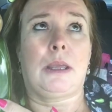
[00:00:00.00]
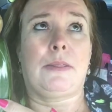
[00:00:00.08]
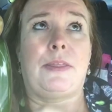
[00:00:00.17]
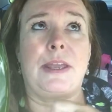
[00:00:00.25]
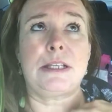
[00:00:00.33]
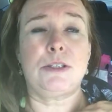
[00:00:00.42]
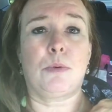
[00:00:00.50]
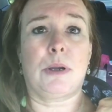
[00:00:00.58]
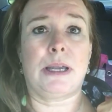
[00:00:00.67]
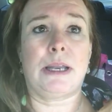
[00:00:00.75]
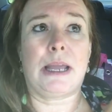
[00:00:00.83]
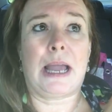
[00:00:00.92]
This
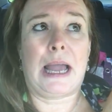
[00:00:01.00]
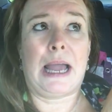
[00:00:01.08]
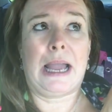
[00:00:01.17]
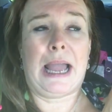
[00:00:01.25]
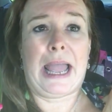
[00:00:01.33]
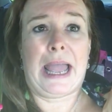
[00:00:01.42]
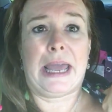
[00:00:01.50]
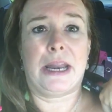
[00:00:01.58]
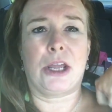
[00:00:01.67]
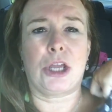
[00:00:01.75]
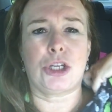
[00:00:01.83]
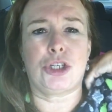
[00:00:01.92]
one, I
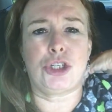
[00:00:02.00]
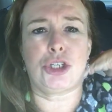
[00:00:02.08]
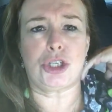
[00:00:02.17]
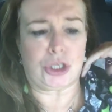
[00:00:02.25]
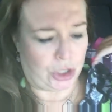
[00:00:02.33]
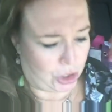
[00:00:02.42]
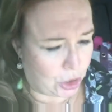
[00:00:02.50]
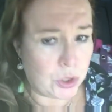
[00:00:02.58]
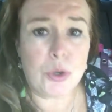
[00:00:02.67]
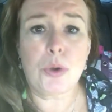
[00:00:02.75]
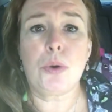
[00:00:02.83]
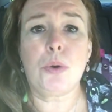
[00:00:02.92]
had a
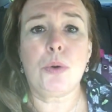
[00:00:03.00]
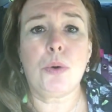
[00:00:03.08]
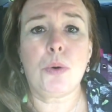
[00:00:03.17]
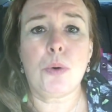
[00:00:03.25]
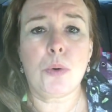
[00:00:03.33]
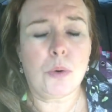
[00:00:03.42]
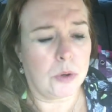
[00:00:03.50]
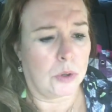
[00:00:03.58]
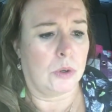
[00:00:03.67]
2.